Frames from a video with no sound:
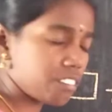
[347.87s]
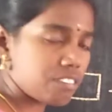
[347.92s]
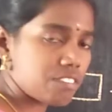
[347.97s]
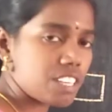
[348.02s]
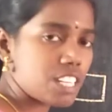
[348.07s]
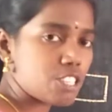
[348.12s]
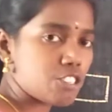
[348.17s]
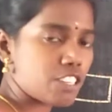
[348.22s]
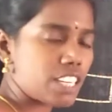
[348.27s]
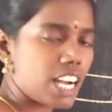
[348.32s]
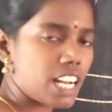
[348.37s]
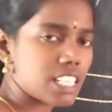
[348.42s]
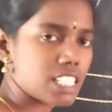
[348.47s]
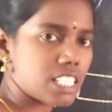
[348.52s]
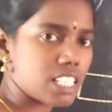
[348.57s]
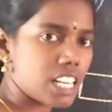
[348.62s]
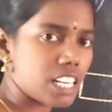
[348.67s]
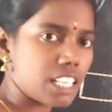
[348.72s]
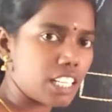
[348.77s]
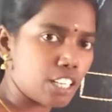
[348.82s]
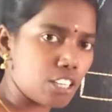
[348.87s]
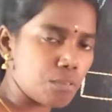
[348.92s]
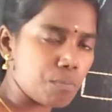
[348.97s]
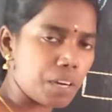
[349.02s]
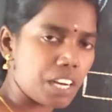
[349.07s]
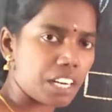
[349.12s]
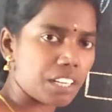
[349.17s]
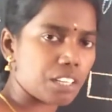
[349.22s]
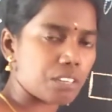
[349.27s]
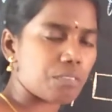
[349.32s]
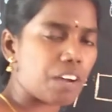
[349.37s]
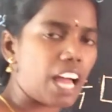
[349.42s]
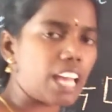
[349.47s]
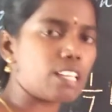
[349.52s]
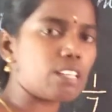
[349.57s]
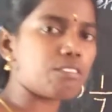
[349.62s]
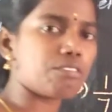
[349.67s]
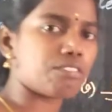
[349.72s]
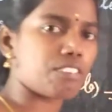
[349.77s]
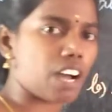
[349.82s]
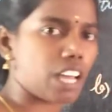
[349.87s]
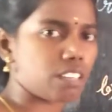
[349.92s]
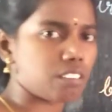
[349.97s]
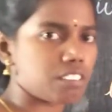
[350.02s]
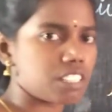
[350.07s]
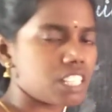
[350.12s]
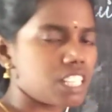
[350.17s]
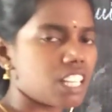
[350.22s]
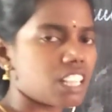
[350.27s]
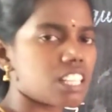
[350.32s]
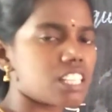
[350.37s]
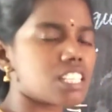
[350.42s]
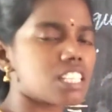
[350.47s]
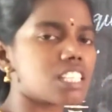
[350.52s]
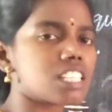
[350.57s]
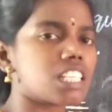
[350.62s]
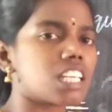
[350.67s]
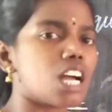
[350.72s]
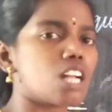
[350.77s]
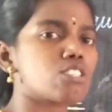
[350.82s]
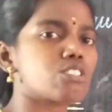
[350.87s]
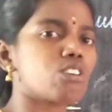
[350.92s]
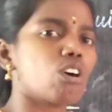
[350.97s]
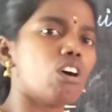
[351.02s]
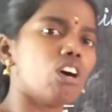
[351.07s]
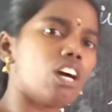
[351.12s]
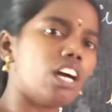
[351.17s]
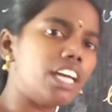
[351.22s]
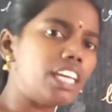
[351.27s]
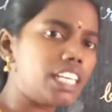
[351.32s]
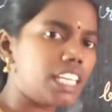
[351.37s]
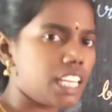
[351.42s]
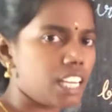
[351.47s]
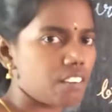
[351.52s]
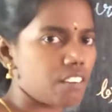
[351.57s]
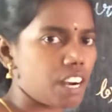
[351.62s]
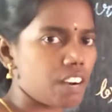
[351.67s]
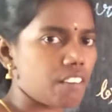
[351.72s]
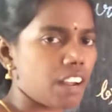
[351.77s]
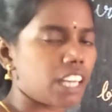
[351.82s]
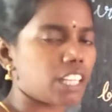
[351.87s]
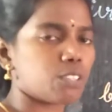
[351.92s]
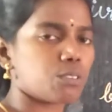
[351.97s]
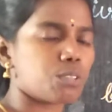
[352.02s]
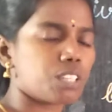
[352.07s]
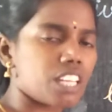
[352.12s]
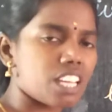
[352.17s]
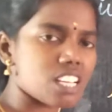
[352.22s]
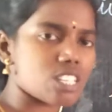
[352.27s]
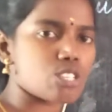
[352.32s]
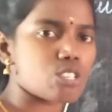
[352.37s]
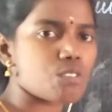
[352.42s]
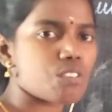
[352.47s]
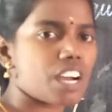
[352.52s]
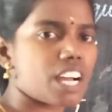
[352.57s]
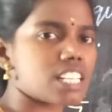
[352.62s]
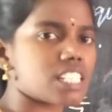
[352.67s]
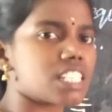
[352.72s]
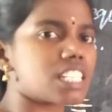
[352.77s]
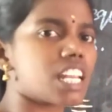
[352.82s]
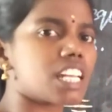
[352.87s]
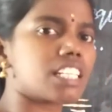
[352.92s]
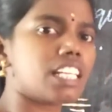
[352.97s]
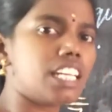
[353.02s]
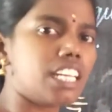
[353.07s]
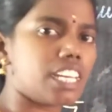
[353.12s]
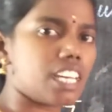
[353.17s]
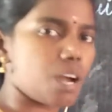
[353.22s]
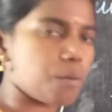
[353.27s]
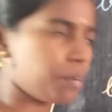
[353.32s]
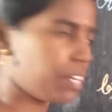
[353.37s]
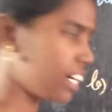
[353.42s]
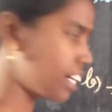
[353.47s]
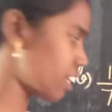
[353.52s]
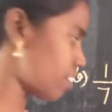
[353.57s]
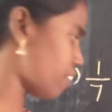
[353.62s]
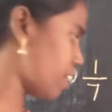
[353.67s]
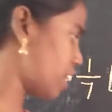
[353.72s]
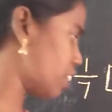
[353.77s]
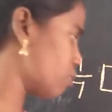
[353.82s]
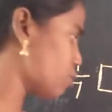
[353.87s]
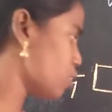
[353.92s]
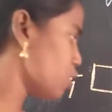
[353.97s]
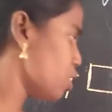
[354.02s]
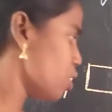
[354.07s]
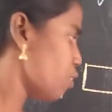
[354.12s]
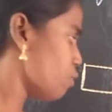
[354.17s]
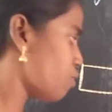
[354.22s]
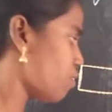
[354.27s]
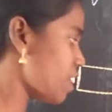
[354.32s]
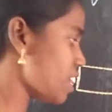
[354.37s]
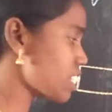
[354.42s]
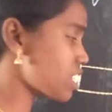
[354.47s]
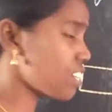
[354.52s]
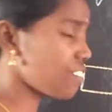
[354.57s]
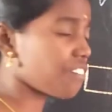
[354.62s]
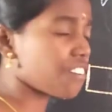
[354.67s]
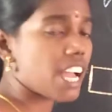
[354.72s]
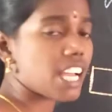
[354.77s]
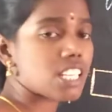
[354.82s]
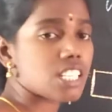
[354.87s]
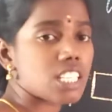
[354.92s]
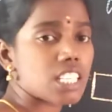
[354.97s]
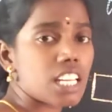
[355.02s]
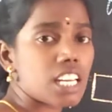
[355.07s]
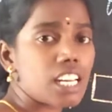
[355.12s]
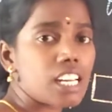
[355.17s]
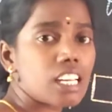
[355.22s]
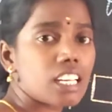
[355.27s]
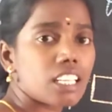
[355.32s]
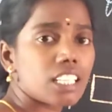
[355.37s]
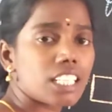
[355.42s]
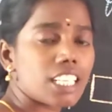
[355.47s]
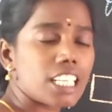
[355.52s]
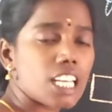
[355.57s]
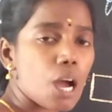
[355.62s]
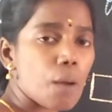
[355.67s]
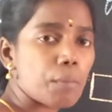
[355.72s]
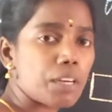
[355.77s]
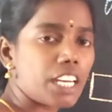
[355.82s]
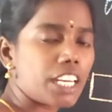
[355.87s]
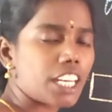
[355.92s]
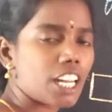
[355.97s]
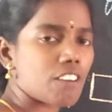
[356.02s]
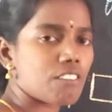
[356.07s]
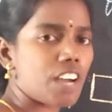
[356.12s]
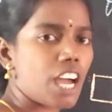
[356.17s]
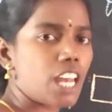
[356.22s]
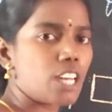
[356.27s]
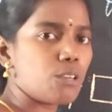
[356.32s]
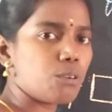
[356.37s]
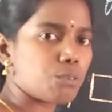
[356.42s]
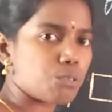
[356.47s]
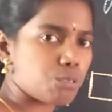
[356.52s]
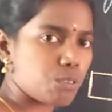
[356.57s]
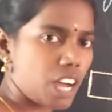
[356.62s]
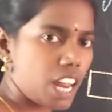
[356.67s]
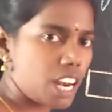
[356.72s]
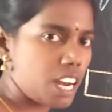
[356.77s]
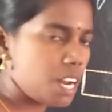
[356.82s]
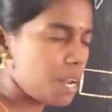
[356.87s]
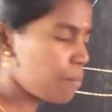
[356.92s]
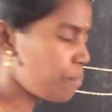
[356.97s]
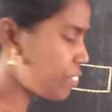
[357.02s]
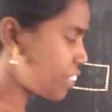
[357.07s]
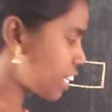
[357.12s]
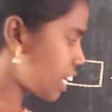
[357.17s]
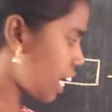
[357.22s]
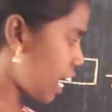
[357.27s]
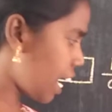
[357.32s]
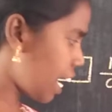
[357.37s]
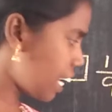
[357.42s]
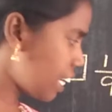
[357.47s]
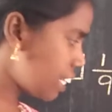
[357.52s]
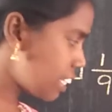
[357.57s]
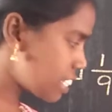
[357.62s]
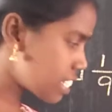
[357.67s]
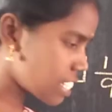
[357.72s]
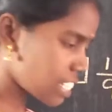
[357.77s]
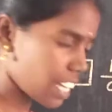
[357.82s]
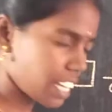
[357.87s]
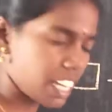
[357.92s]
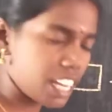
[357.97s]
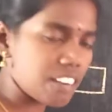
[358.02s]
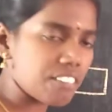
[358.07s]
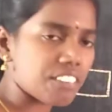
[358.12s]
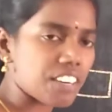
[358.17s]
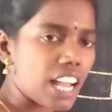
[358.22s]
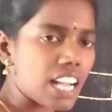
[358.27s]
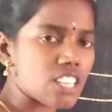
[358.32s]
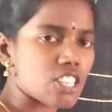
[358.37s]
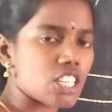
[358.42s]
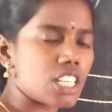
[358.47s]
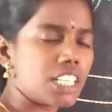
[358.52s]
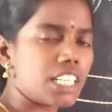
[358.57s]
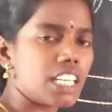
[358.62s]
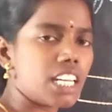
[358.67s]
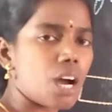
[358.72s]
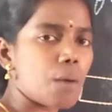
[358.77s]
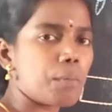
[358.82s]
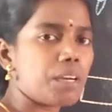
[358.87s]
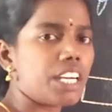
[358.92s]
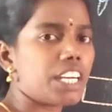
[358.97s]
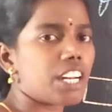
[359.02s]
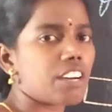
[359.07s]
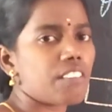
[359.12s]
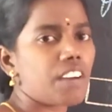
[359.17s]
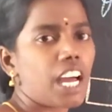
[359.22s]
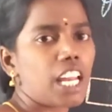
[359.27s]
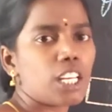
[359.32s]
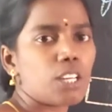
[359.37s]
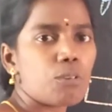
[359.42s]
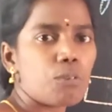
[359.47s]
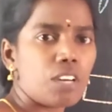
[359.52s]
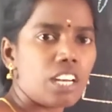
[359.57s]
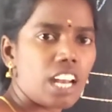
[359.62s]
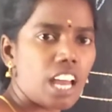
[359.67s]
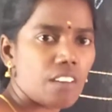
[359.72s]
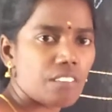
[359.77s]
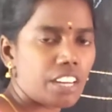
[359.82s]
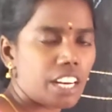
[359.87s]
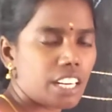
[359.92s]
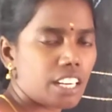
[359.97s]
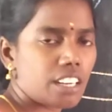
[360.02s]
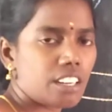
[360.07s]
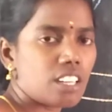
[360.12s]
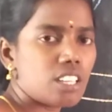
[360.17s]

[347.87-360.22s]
First you consider the numerator value 5. This is also equal value. Next you consider the denominator value. First fraction denominator value 12 and second fraction denominator value 11.